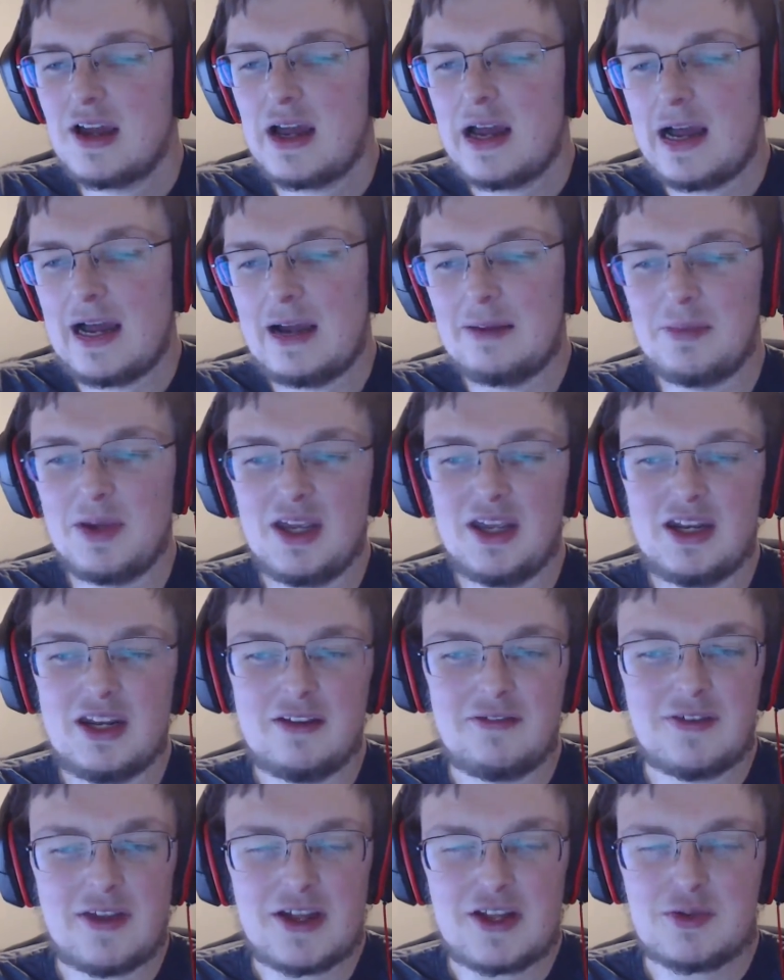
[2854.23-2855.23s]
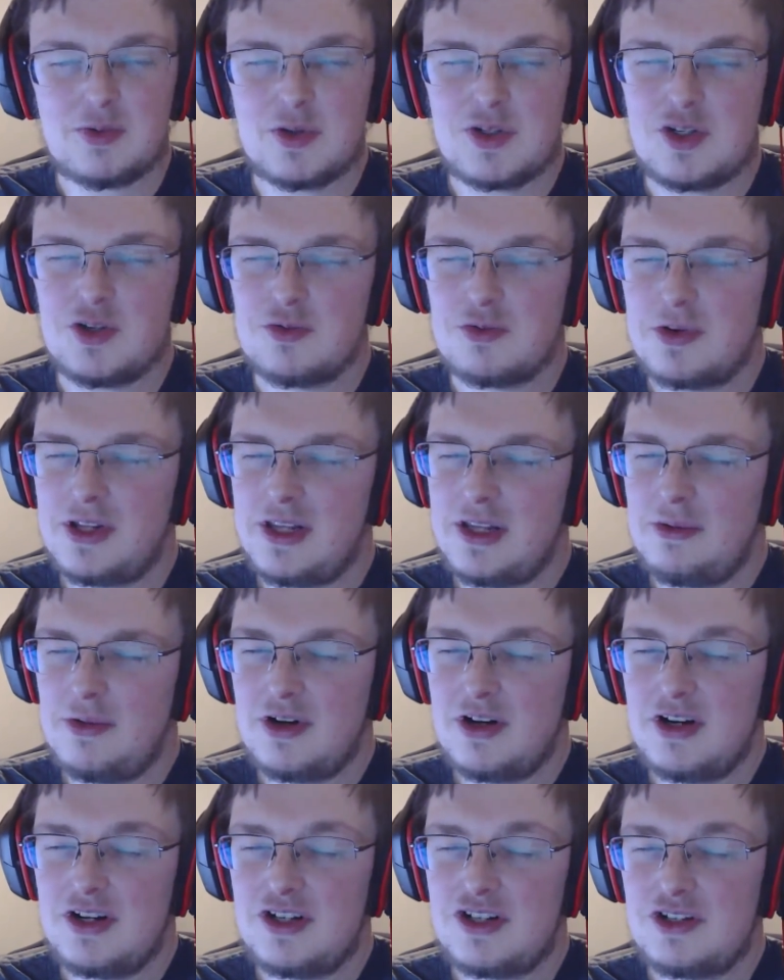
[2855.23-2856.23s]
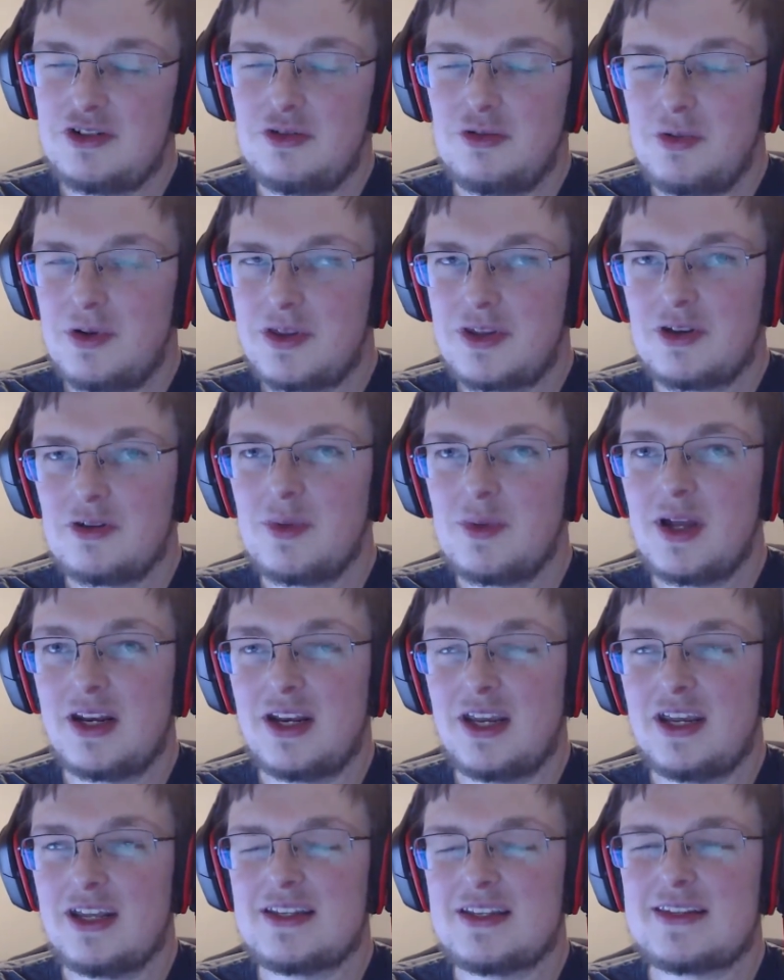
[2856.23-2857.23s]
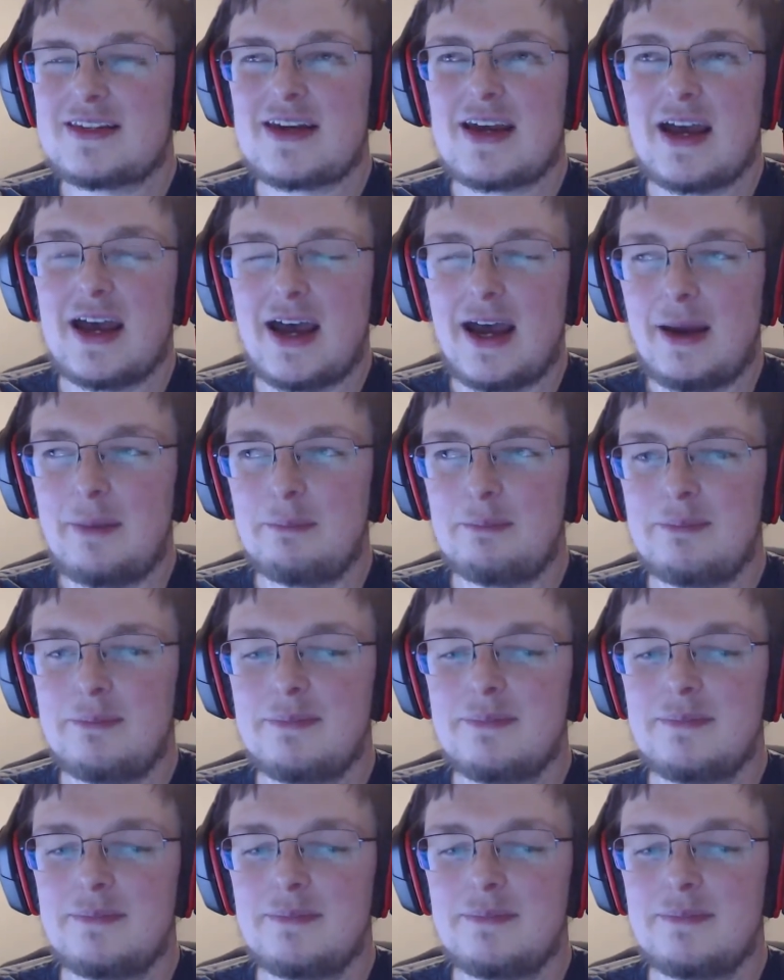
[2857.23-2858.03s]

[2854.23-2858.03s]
I mean, if that's what you really want to do with your money and time.